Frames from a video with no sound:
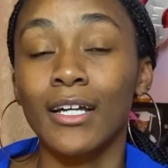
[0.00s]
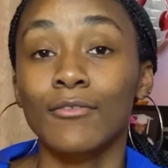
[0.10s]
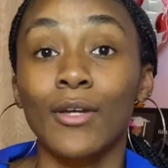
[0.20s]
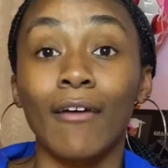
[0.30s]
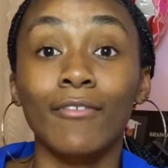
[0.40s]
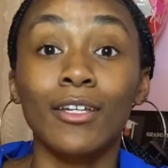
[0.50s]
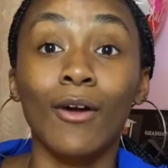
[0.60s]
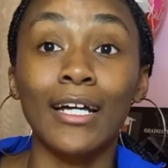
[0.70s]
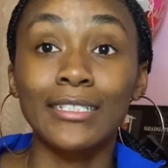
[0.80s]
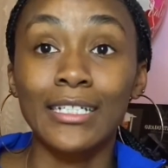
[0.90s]
If you have video
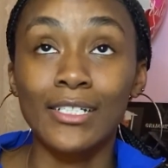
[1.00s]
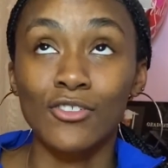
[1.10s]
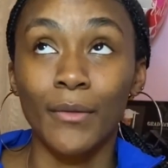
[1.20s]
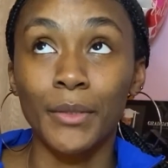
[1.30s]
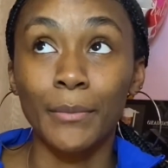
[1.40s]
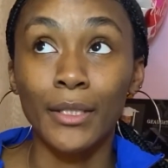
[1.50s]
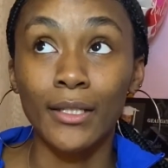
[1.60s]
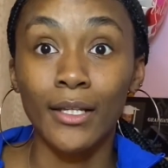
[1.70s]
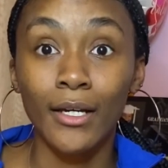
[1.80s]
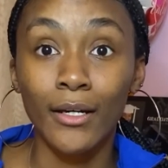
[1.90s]
ideas, drop them
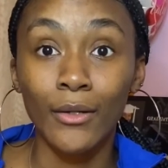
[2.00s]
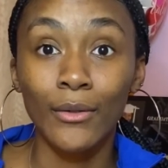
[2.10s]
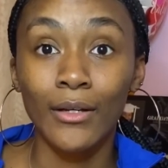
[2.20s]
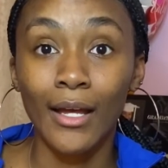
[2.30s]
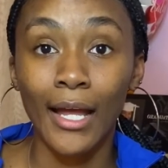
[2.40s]
below.